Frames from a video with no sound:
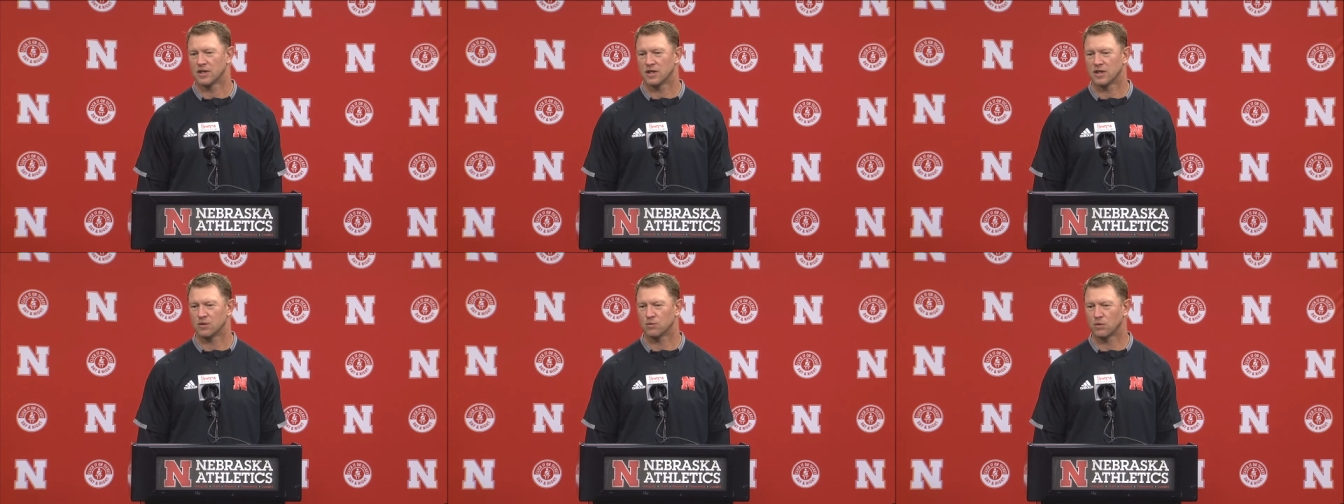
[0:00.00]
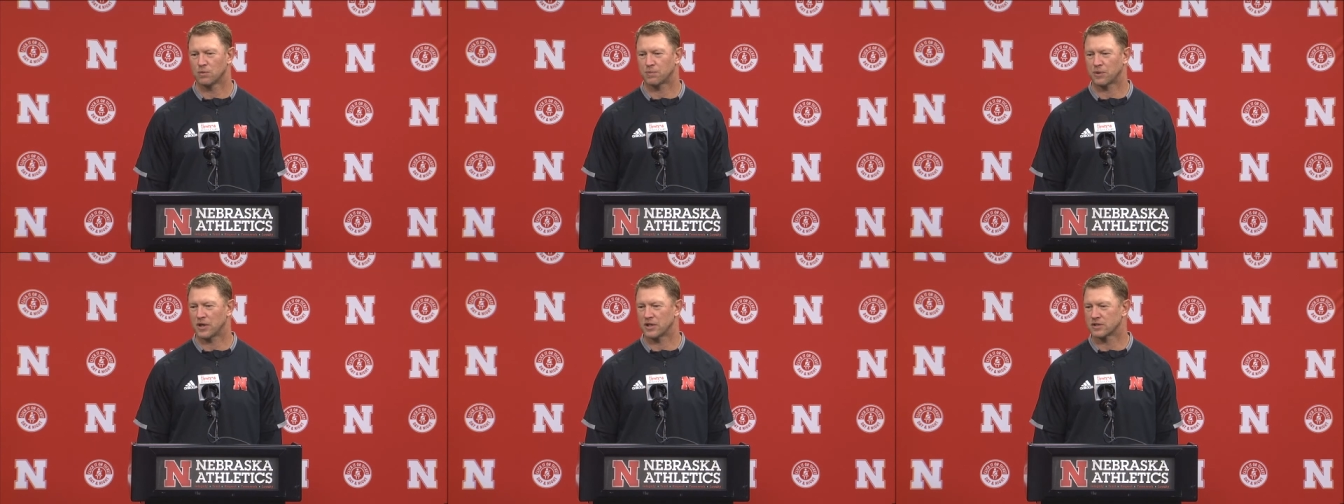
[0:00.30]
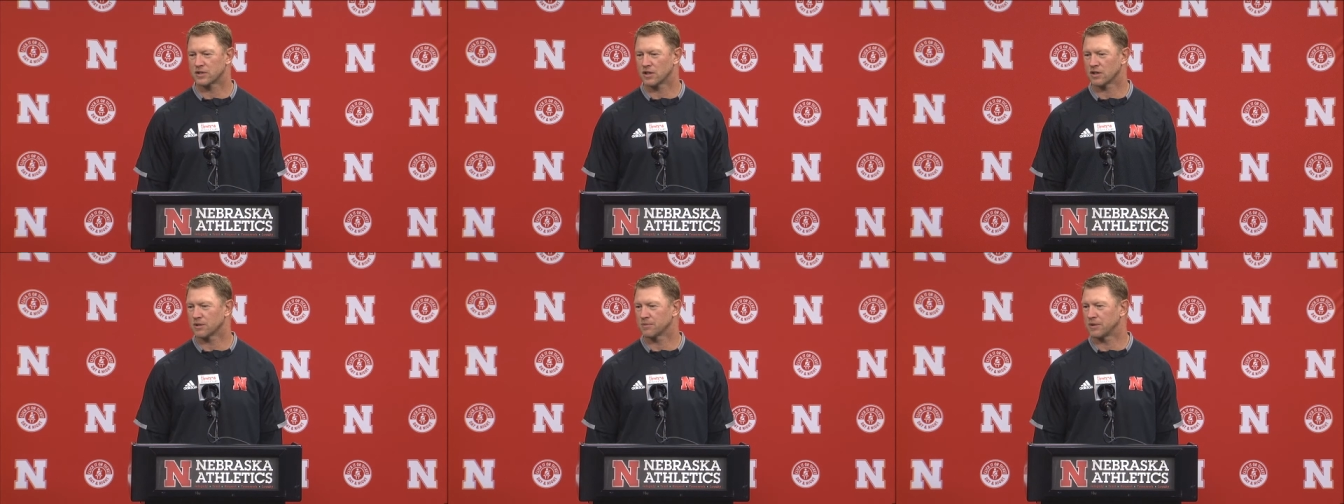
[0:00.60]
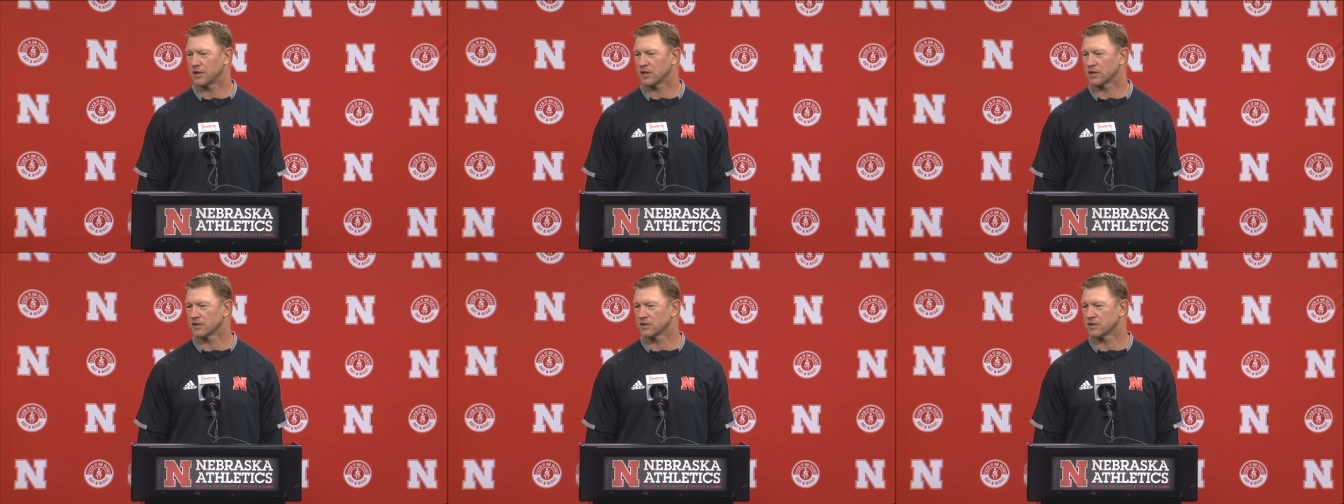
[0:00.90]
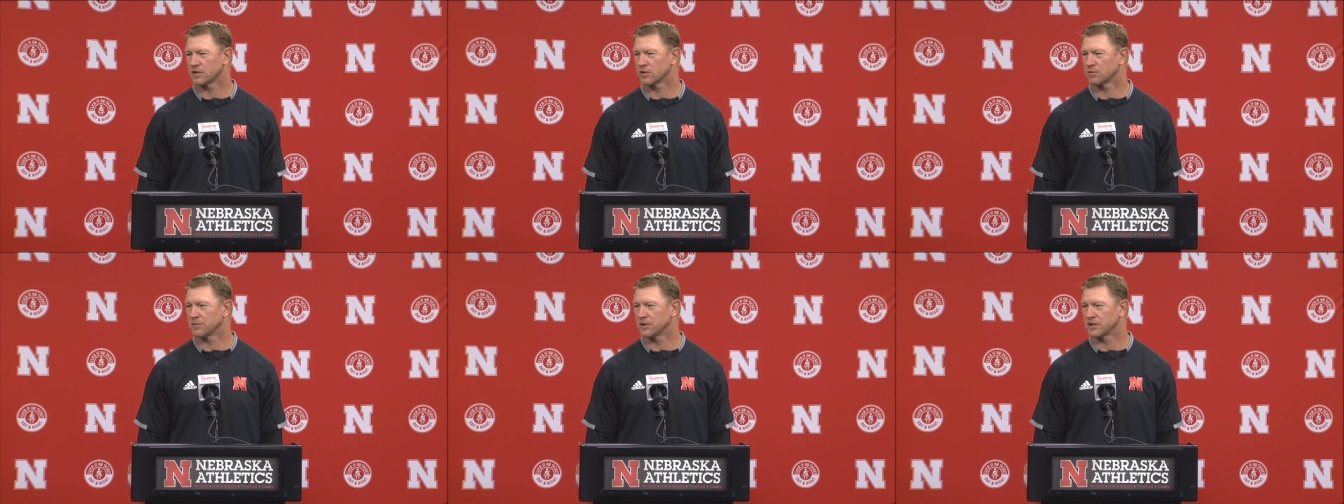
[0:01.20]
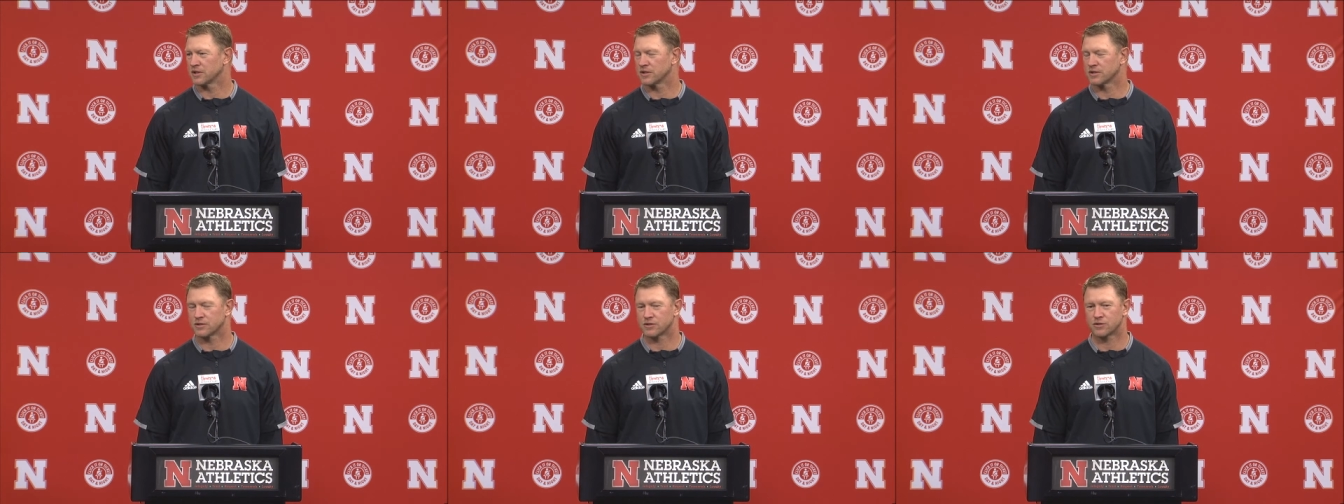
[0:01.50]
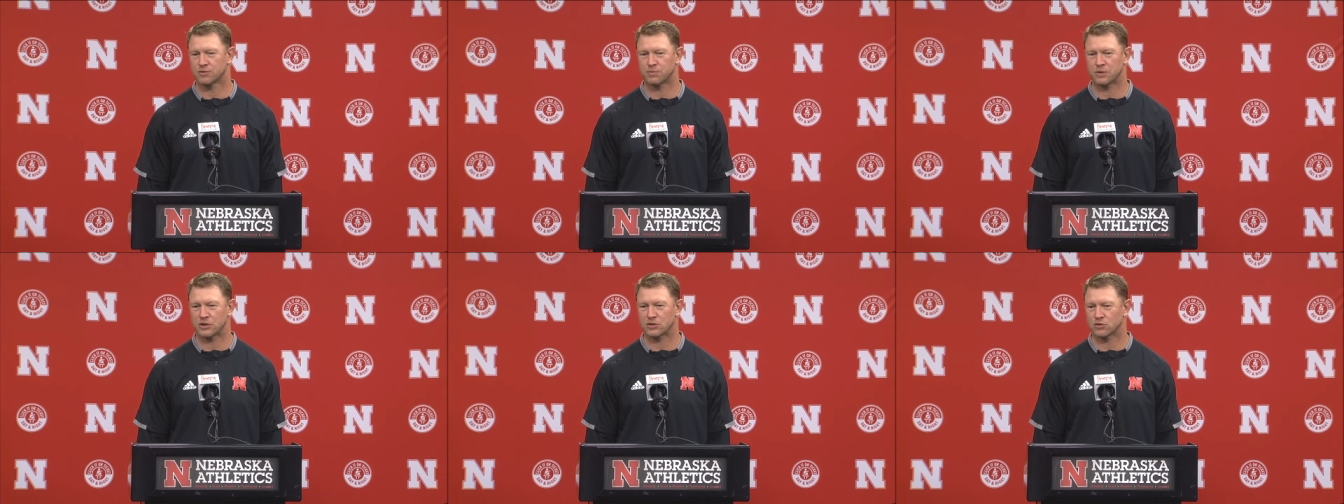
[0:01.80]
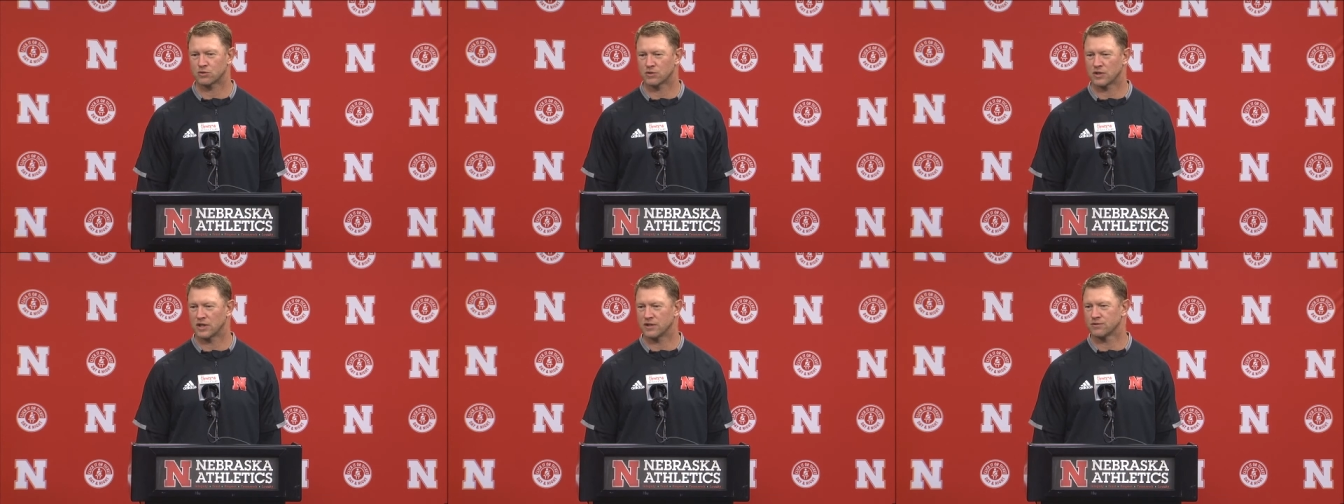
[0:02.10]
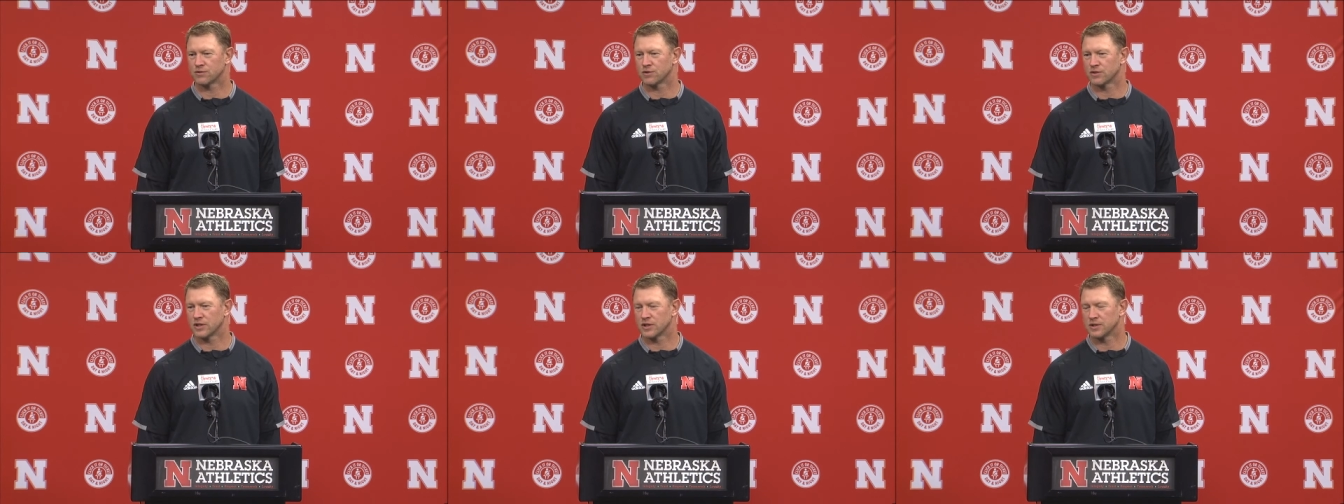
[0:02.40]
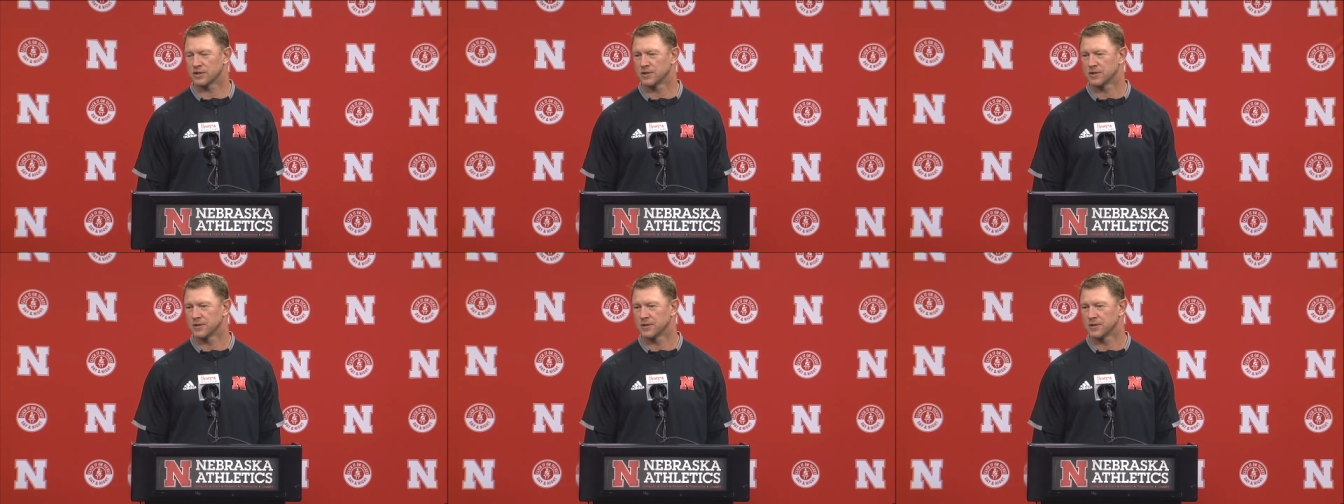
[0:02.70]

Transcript: Uh, we'll probably talk about it a little bit. This is a special rivalry,